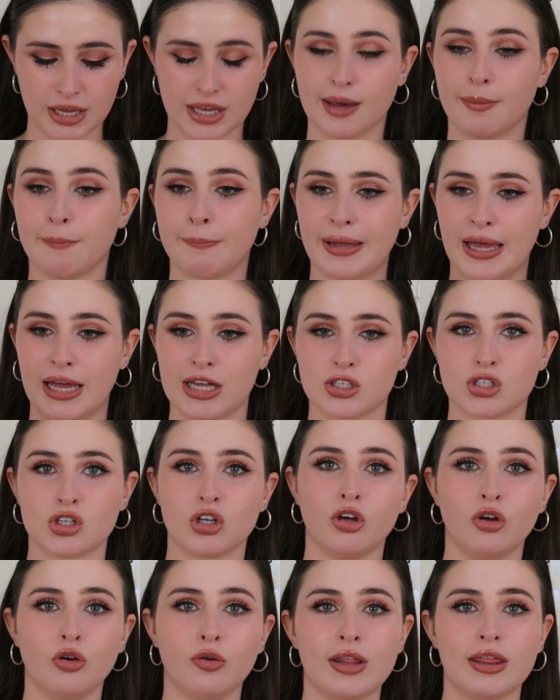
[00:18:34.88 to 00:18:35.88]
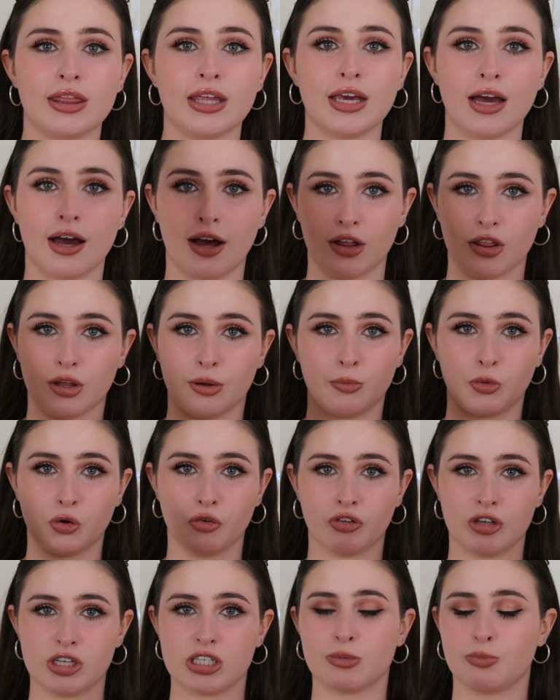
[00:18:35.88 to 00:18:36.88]
Compared to the other
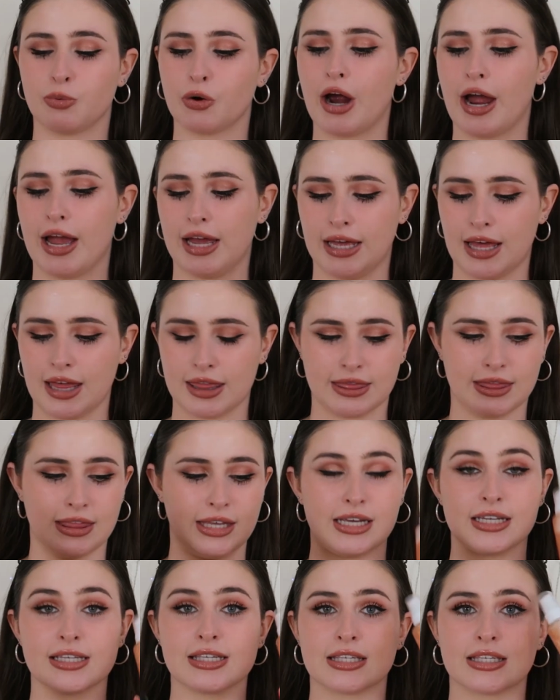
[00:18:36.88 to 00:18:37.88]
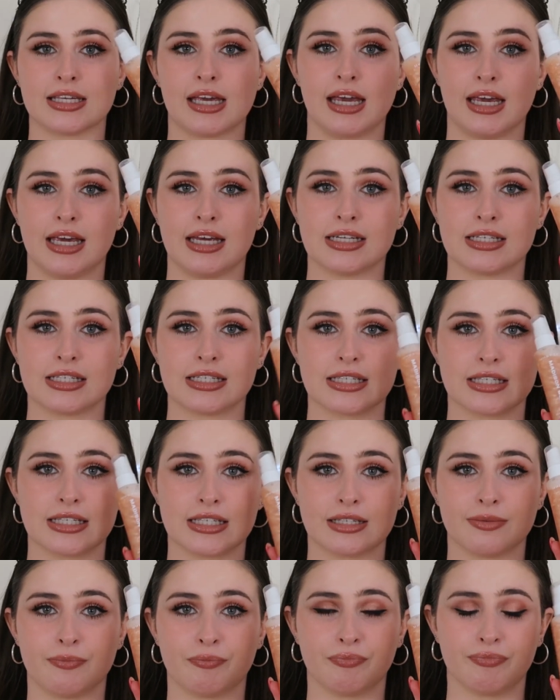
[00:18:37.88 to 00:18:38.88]
Morphe spray, this is
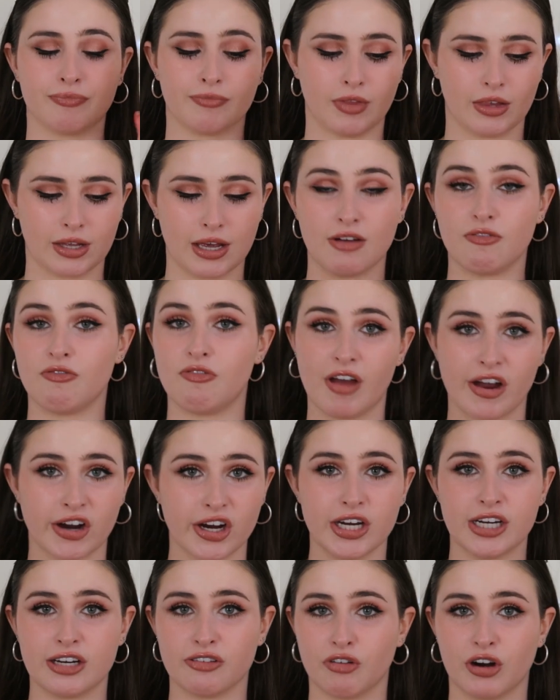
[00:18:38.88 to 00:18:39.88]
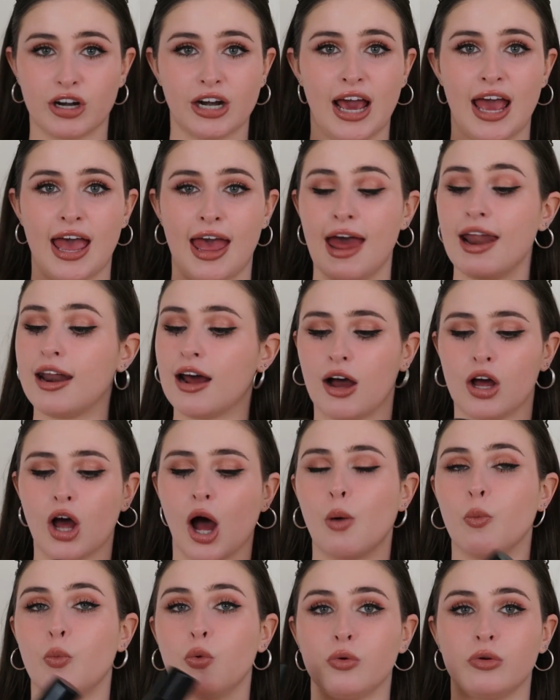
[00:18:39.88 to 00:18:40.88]
a very different head.
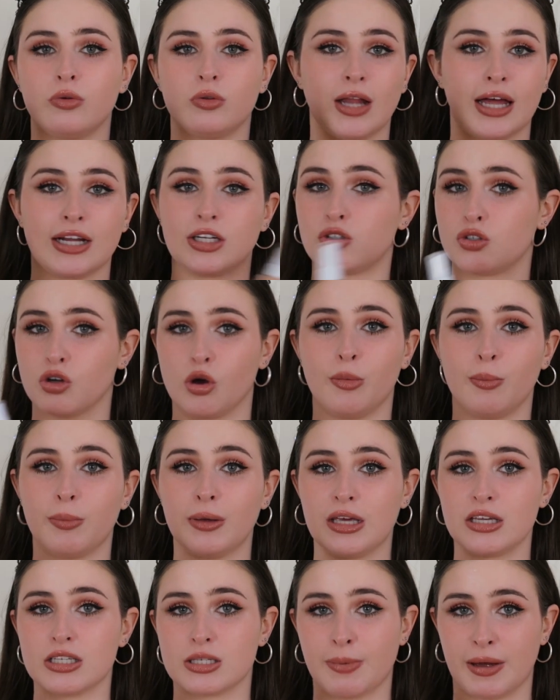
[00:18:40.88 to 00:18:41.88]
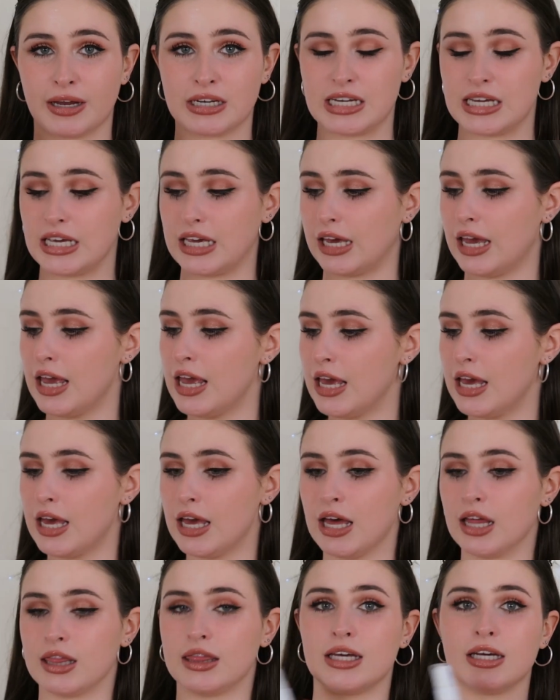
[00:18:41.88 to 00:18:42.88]
I would, like, don't be expecting
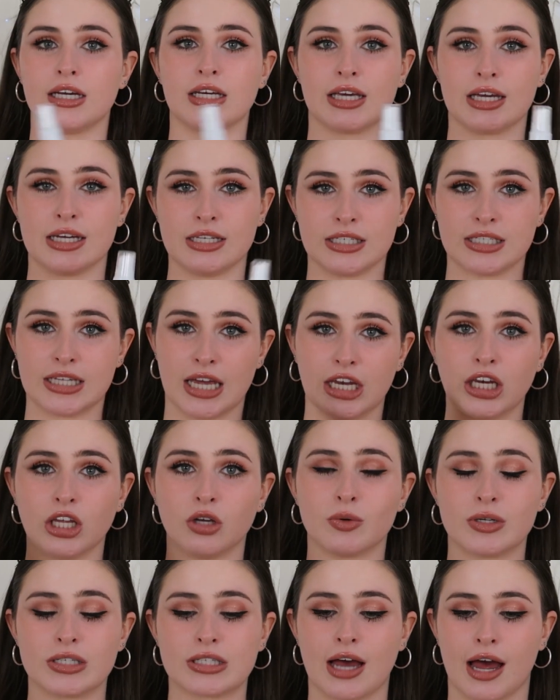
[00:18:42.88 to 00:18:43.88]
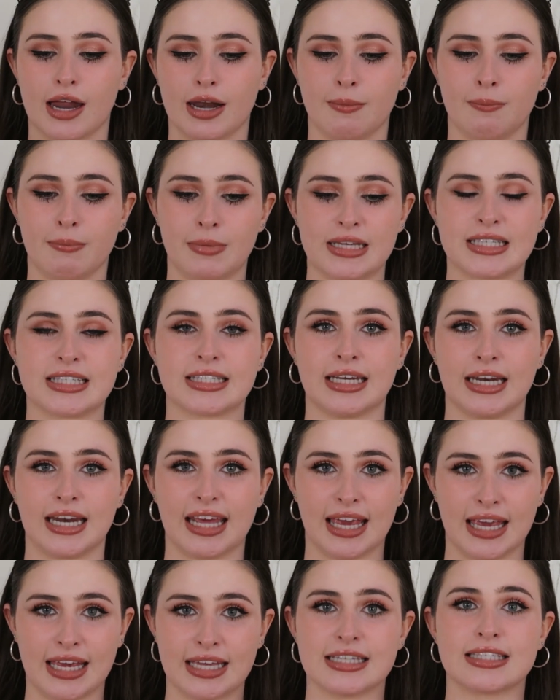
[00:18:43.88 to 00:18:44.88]
the continuous kind of mist.
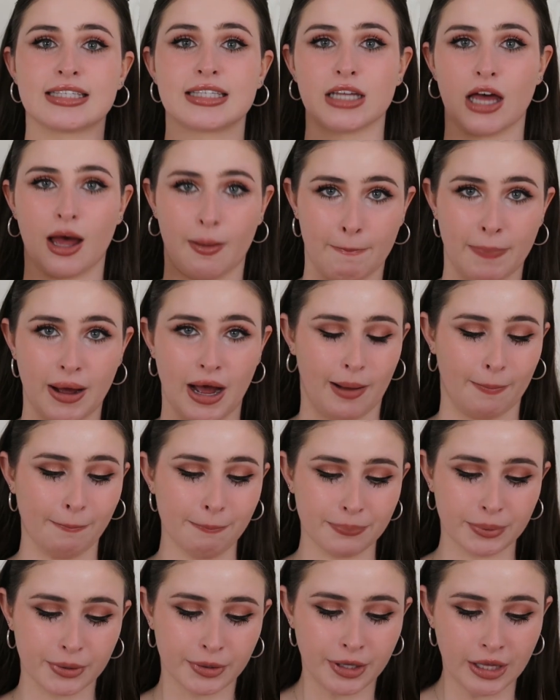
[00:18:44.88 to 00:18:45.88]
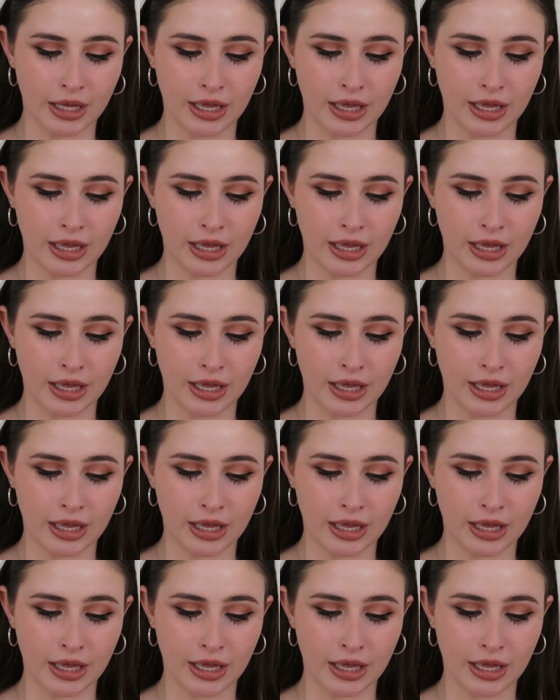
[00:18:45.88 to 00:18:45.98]
It is a pump